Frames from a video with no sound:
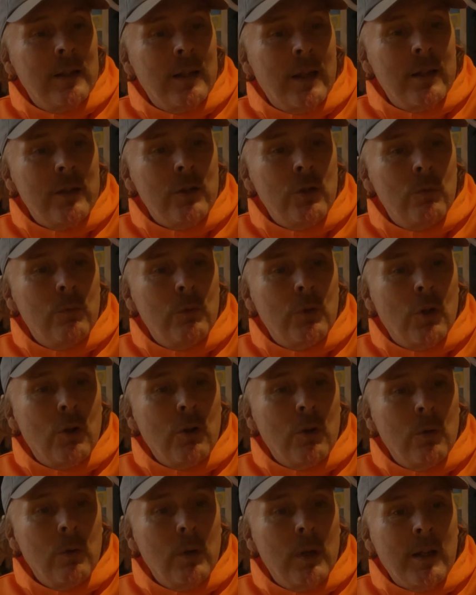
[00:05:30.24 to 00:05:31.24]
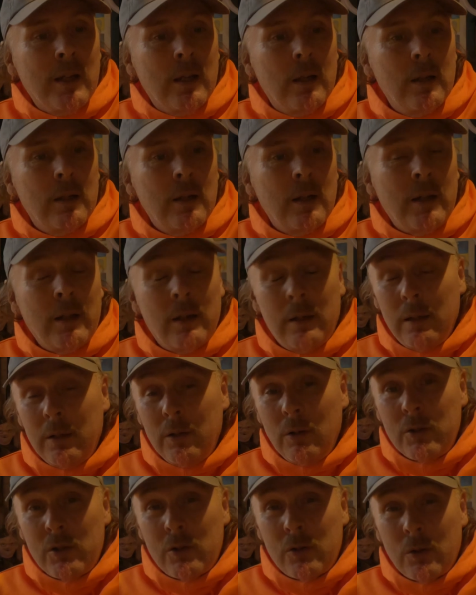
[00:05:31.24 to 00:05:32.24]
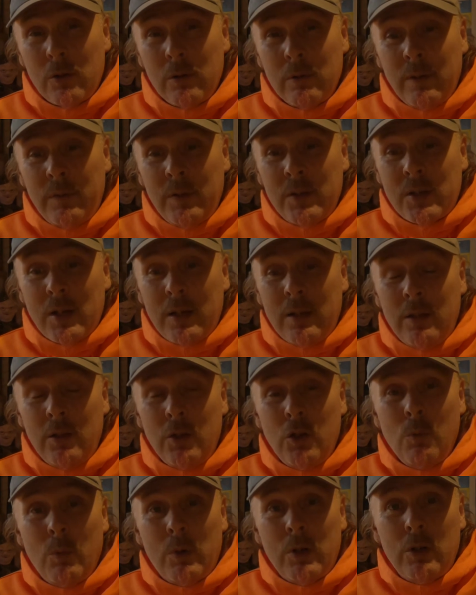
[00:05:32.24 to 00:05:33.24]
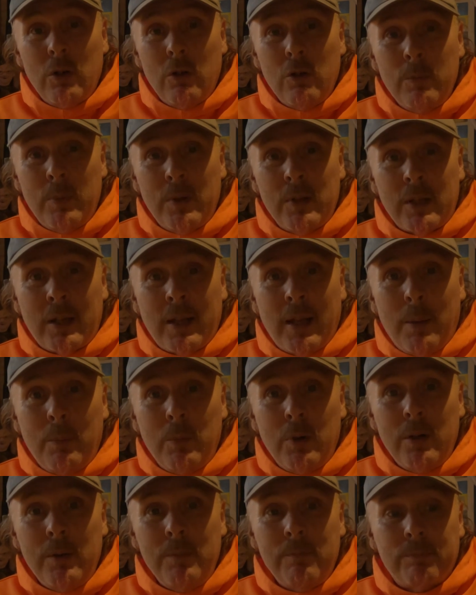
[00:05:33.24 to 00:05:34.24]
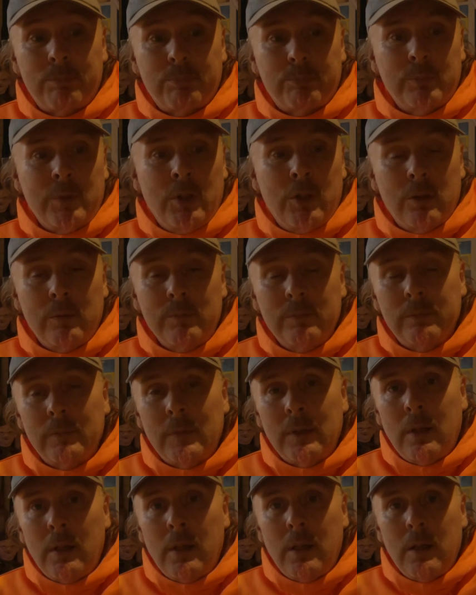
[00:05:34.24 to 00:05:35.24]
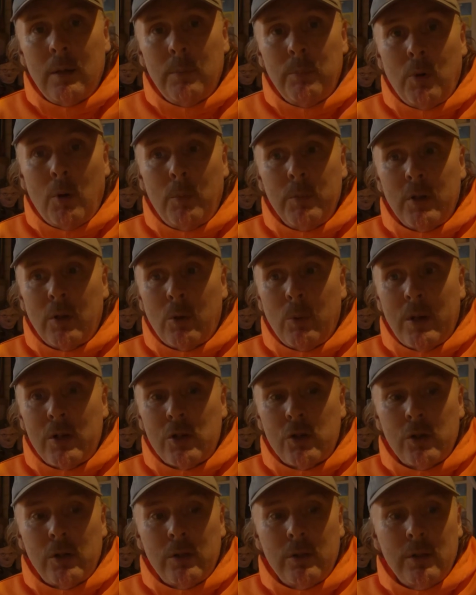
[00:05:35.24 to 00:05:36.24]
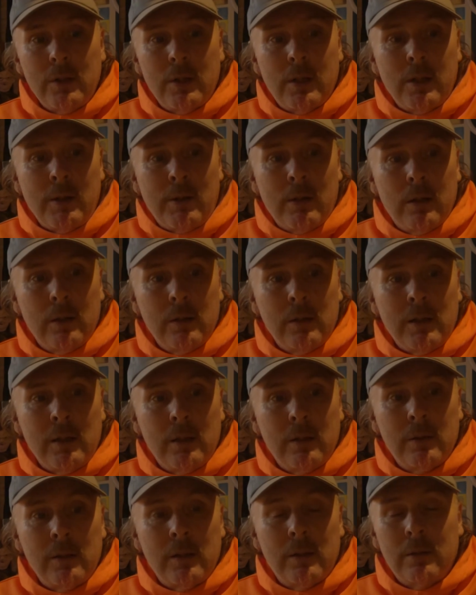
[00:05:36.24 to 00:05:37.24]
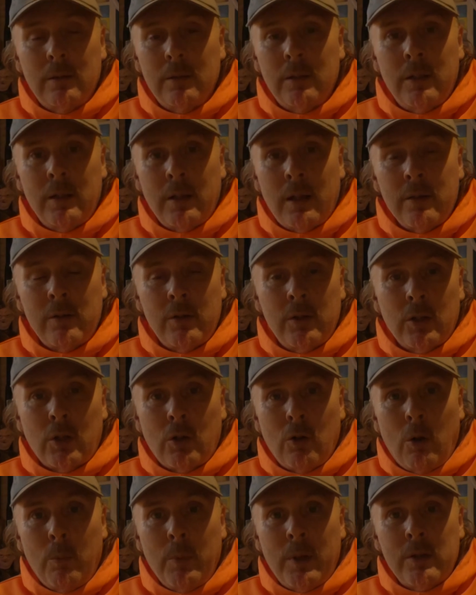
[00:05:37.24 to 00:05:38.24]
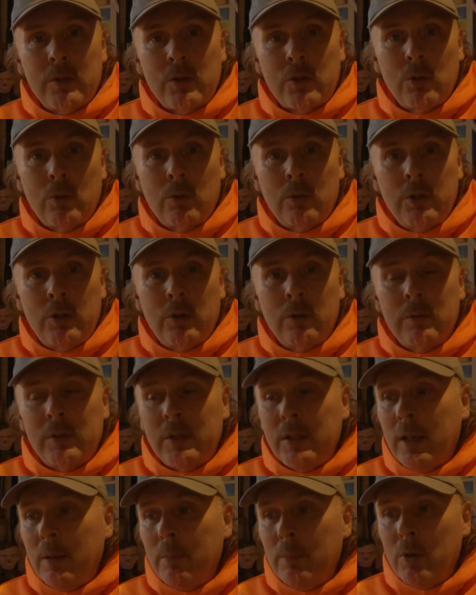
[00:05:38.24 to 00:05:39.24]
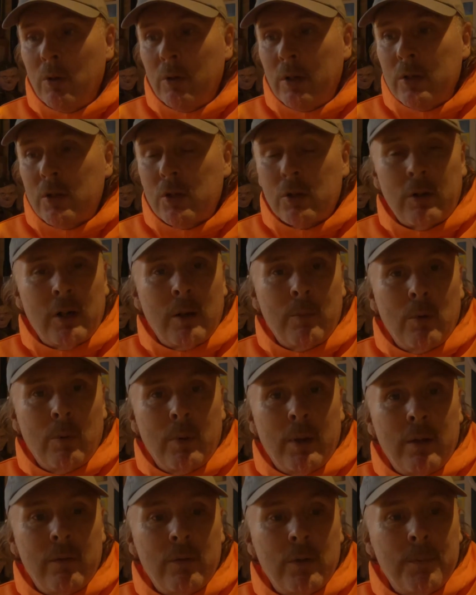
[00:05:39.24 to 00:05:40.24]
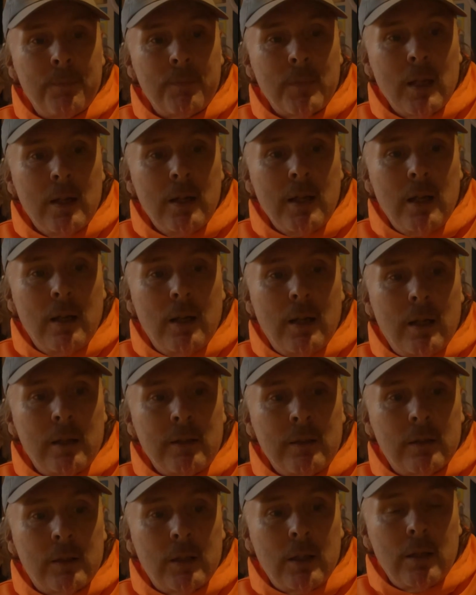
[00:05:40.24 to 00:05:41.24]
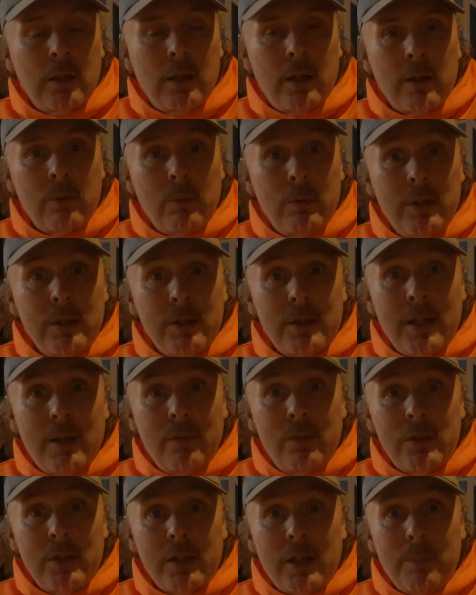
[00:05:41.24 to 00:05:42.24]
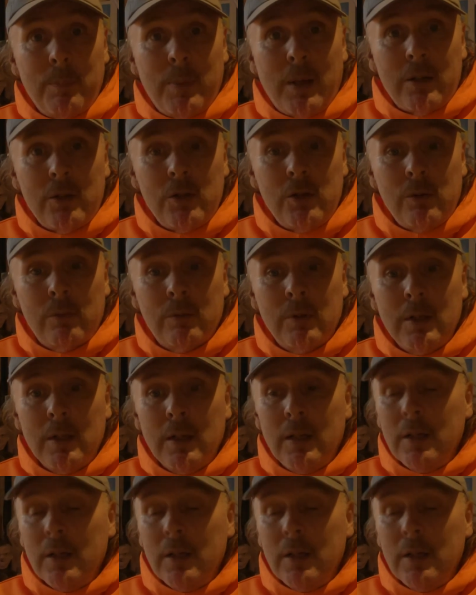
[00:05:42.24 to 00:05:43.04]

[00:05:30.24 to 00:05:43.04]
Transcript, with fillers: let you know. and also, if there's anything you want to know about the camera, you know, uh, pop me a question uh, in either in the comments or you know DM me on Instagram or whatever, and uh, I will endeavour to get back to you.